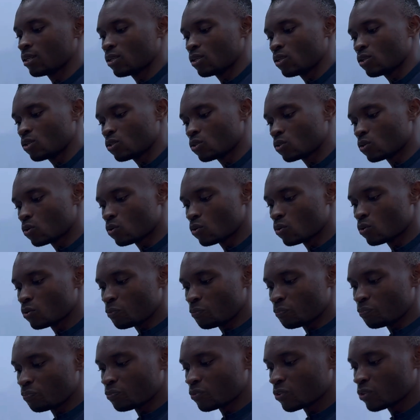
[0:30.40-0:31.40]
So
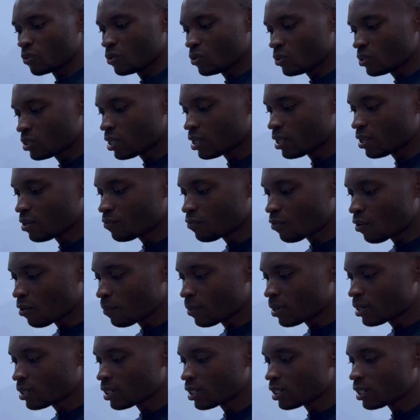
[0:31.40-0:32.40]
use the
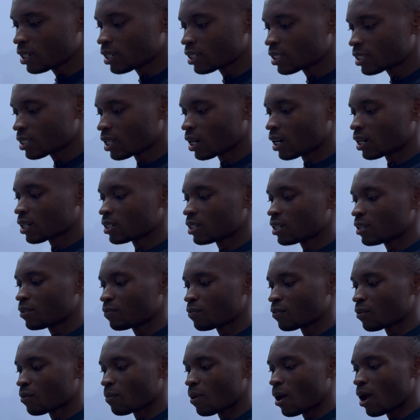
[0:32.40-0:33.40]
information extracted
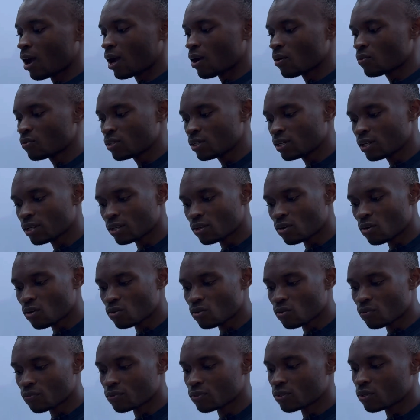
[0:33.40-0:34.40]
from accounting record
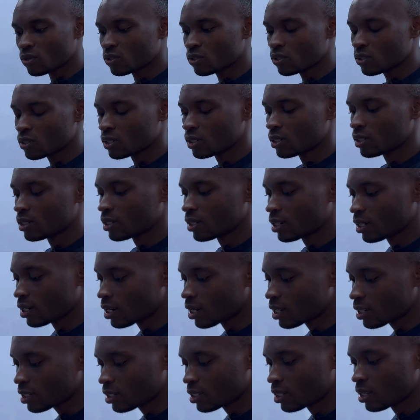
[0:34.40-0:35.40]
of Josh
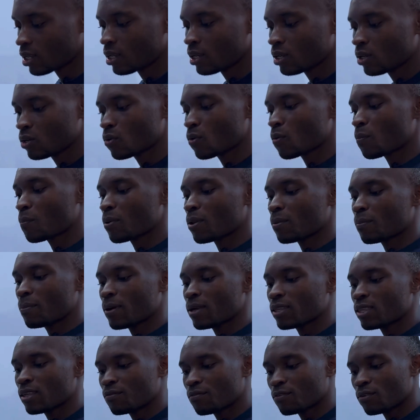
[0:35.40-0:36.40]
Traders to prepare
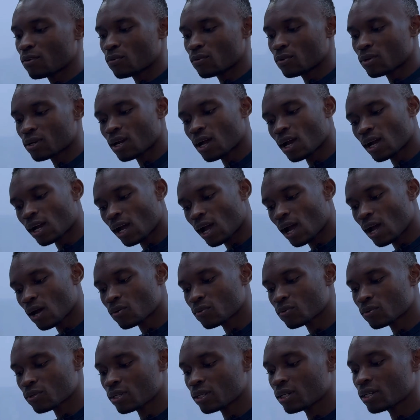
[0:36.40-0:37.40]
the following
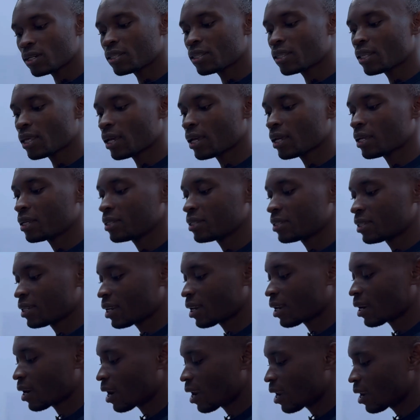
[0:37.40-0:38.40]
account in the
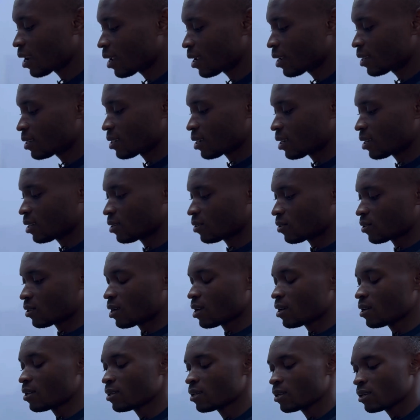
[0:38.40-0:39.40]
general ledger.
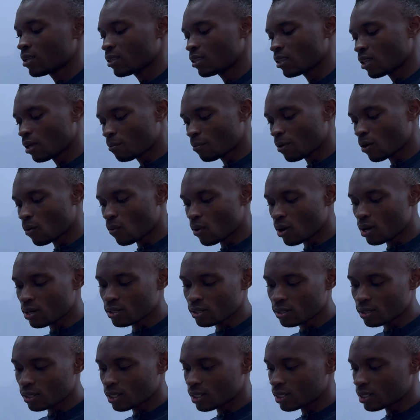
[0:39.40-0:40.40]
Okay, number
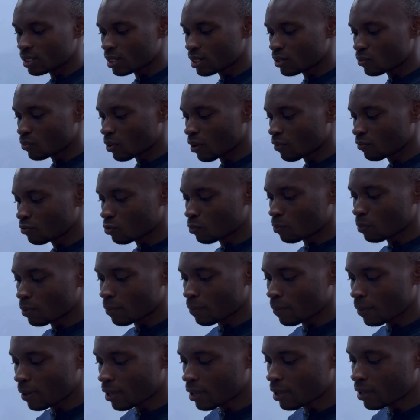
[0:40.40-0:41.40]
one, they said we have to
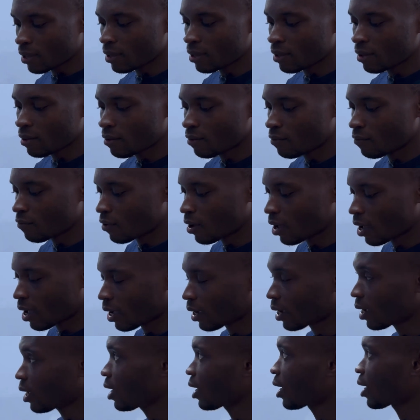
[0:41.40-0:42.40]
prepare
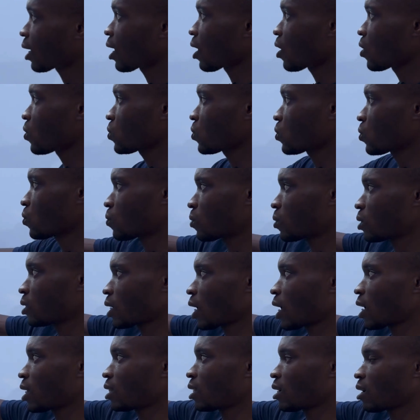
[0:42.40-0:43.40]
vehicle account, which
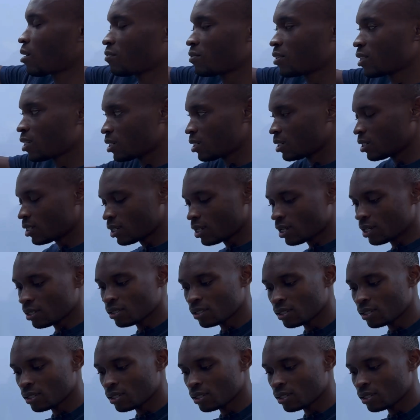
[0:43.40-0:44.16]
I drafted here.